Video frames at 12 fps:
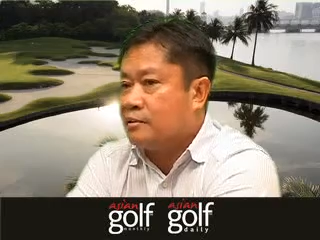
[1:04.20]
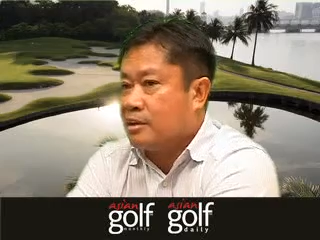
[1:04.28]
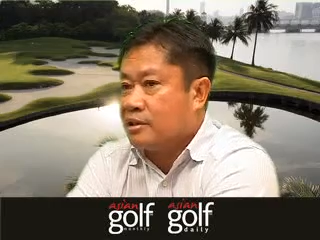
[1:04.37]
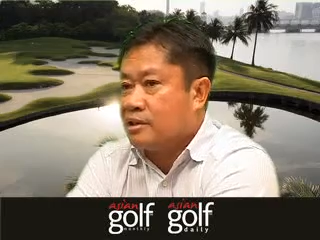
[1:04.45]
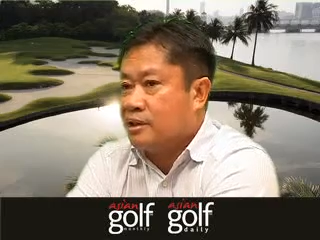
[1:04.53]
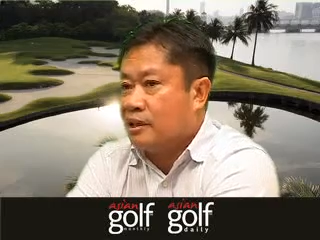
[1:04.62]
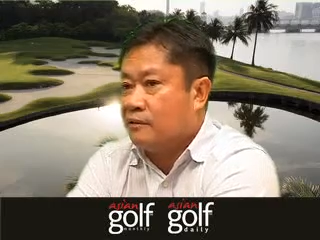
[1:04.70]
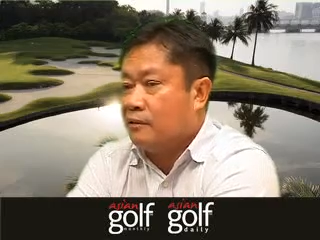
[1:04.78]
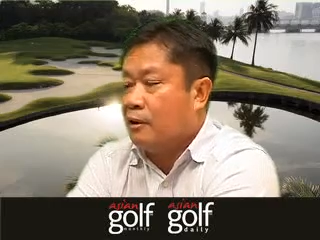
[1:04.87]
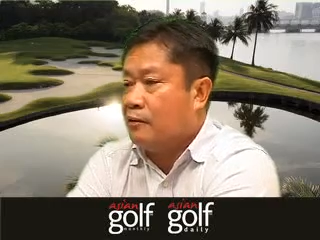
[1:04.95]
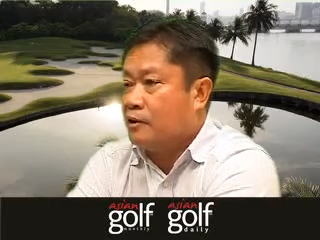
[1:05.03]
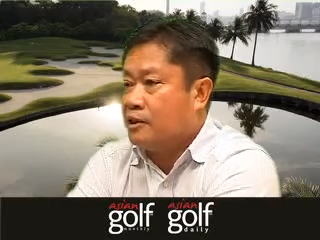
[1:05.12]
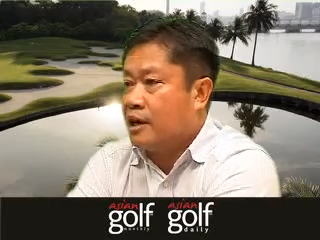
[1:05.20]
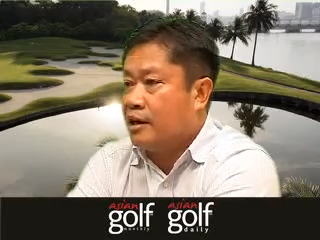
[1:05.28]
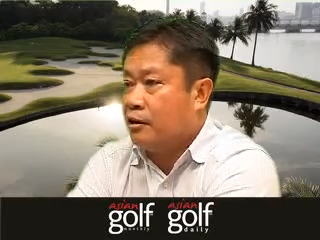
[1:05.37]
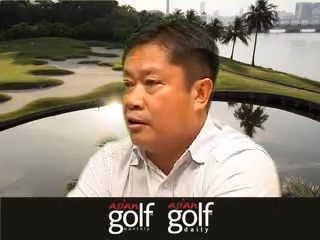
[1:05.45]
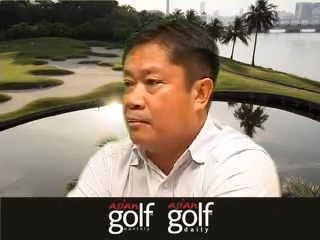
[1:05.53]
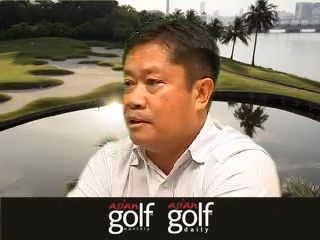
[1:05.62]
especially like the Volvo
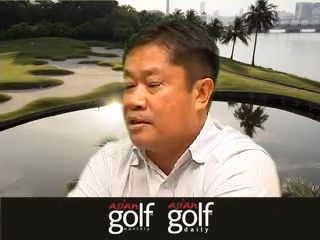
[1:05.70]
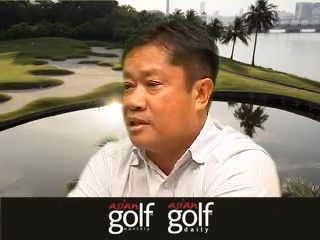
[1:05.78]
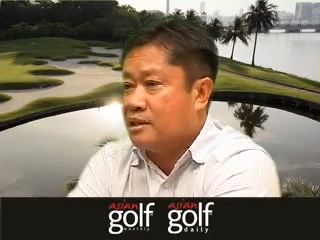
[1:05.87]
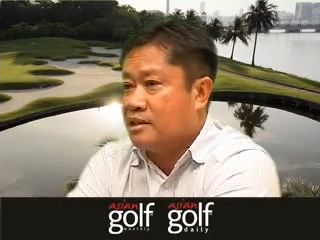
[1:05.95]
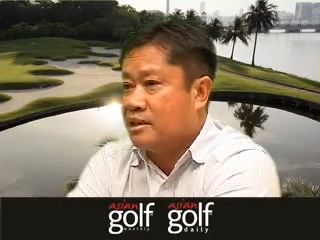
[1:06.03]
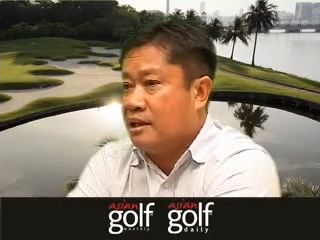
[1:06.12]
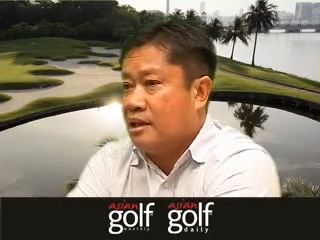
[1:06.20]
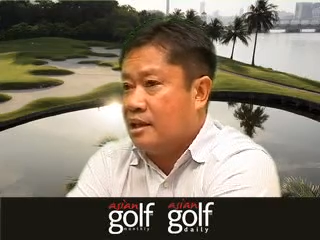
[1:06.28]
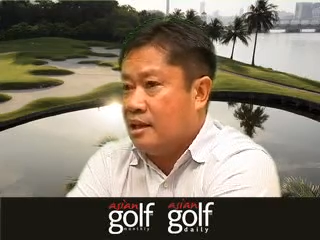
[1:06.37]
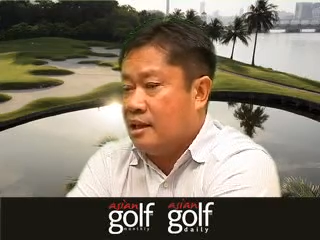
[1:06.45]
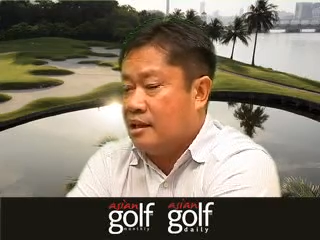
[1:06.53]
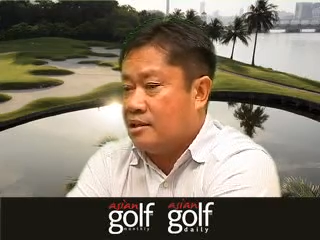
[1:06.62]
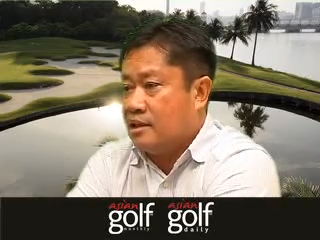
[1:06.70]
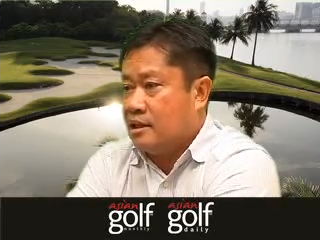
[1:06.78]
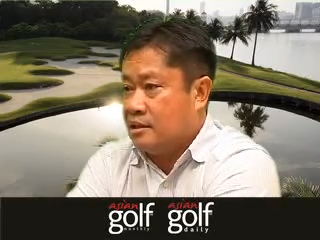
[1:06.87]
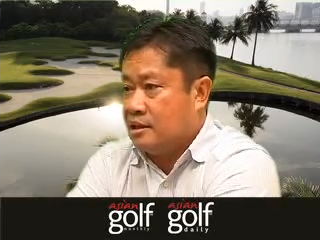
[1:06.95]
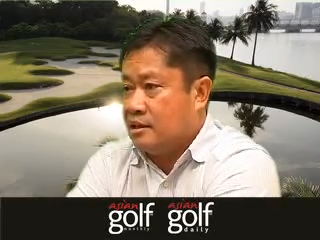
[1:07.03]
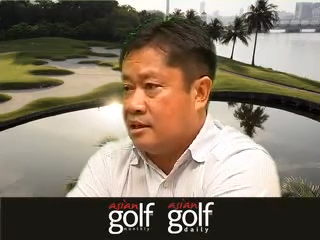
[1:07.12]
China Open since its
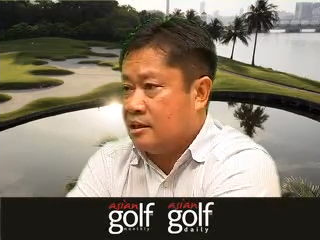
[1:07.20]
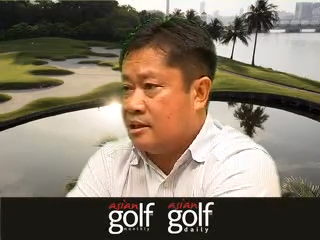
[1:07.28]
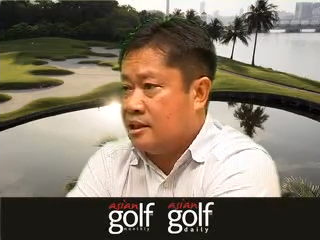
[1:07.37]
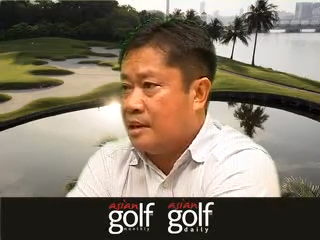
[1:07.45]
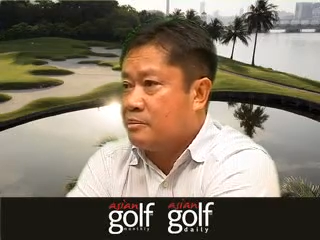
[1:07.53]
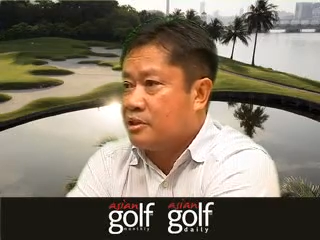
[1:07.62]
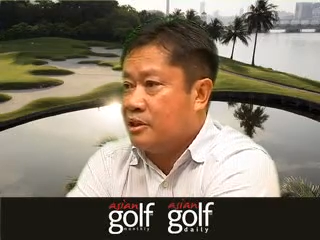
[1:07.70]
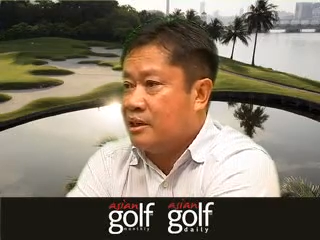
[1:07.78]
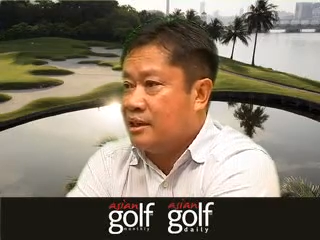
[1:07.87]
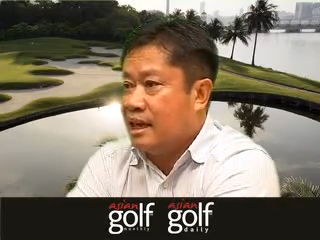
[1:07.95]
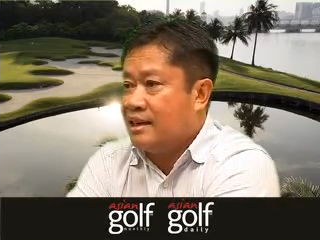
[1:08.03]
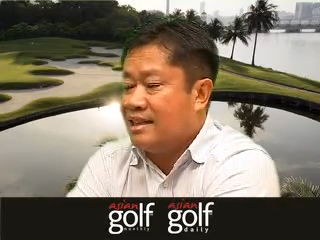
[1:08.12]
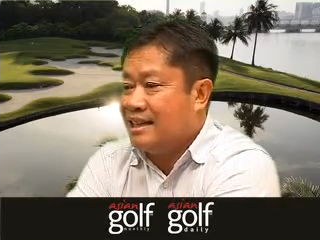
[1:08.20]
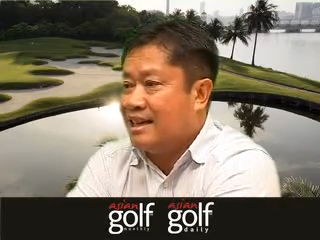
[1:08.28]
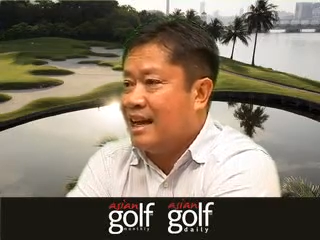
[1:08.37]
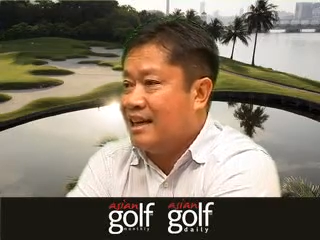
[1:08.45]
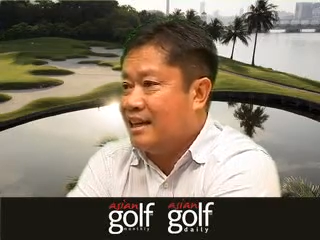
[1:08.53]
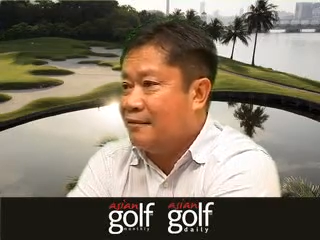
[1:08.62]
inception in
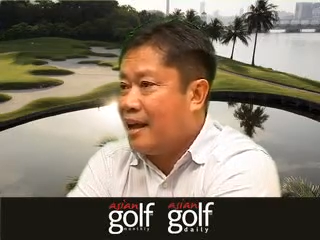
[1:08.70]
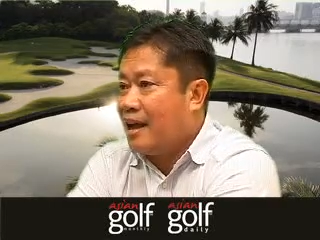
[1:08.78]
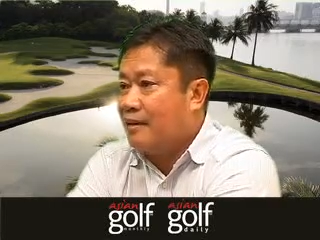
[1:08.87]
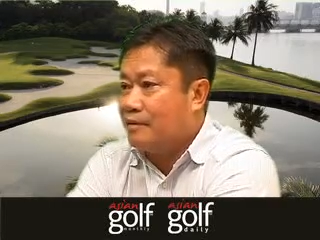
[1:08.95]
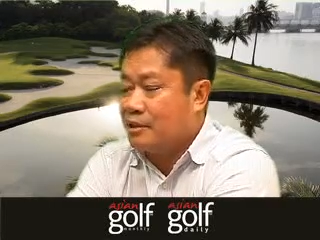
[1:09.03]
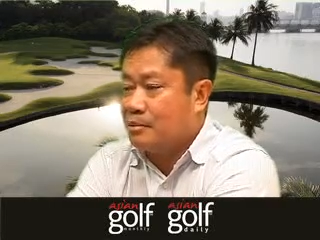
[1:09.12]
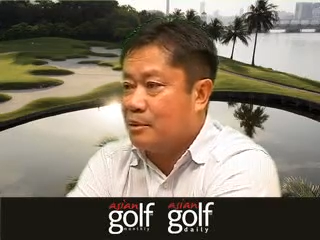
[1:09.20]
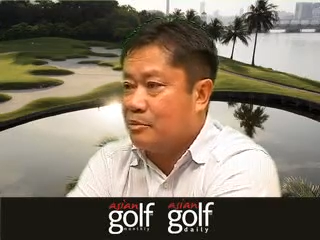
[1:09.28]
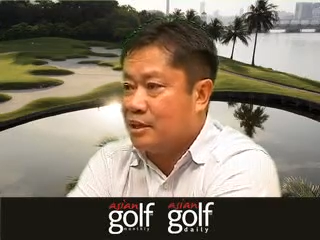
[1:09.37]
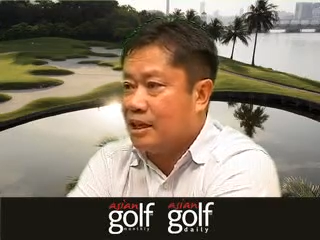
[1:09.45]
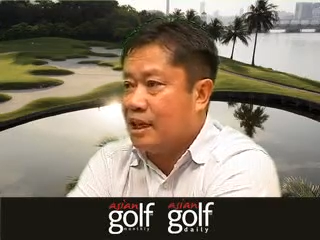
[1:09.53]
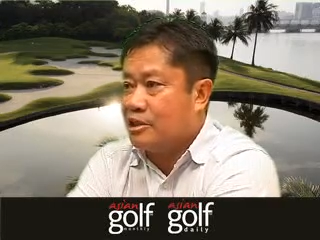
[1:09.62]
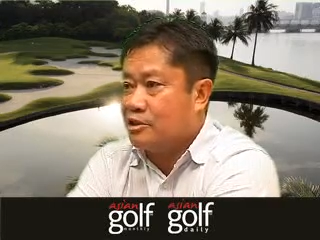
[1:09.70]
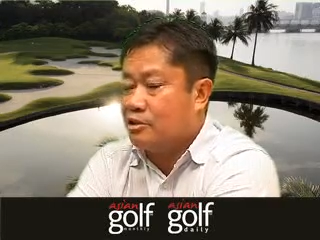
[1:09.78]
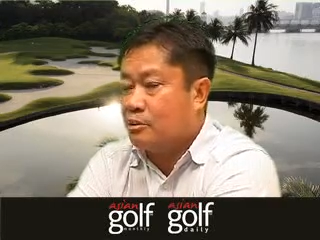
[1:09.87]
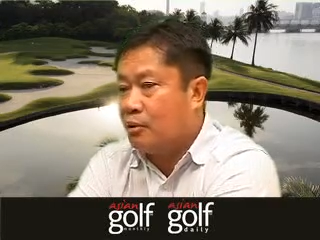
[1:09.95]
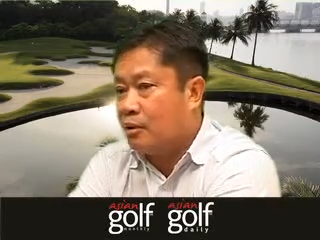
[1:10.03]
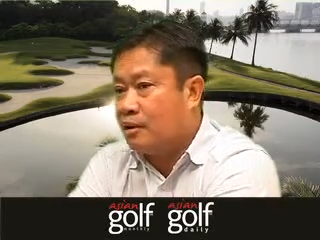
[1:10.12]
1995. It's been with the Asian
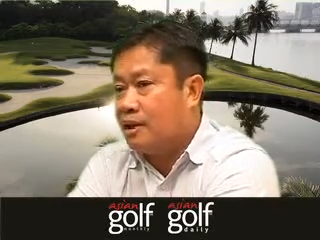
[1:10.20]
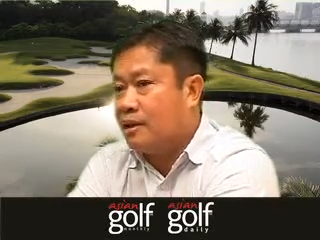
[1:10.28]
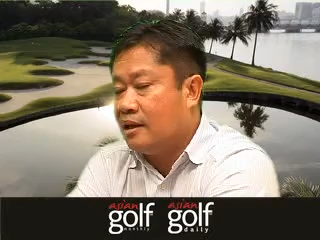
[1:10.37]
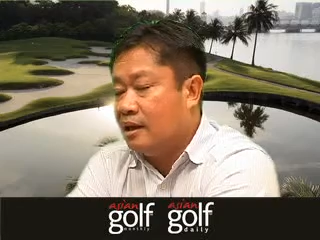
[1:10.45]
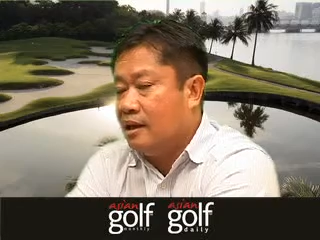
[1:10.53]
Tour then,